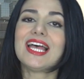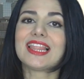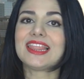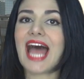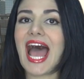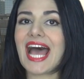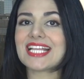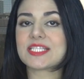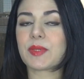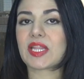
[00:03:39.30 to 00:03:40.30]

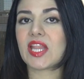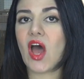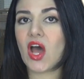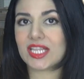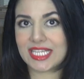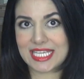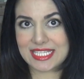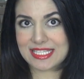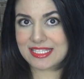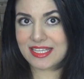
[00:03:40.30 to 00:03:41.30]
Last but not
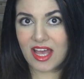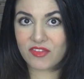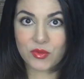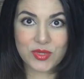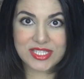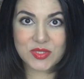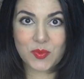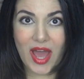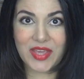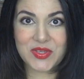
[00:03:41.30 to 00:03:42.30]
least of the reasons
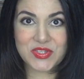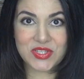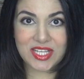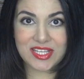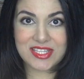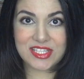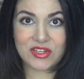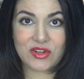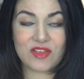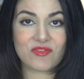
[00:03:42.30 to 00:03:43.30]
why you should
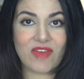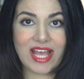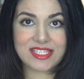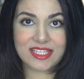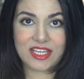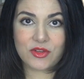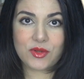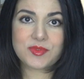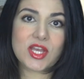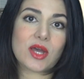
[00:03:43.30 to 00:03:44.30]
consider investing in
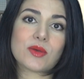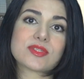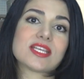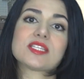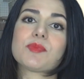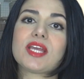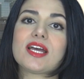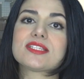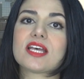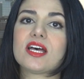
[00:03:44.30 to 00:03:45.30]
cryptos is
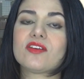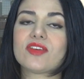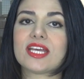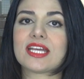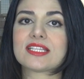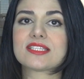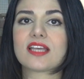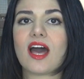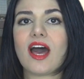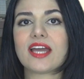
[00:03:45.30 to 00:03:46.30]
because of its
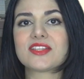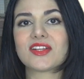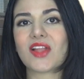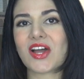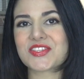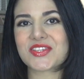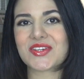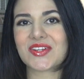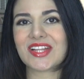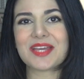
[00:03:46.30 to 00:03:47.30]

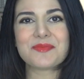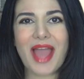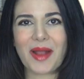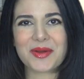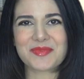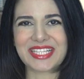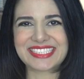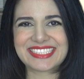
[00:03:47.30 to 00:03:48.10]
ideological empowerment.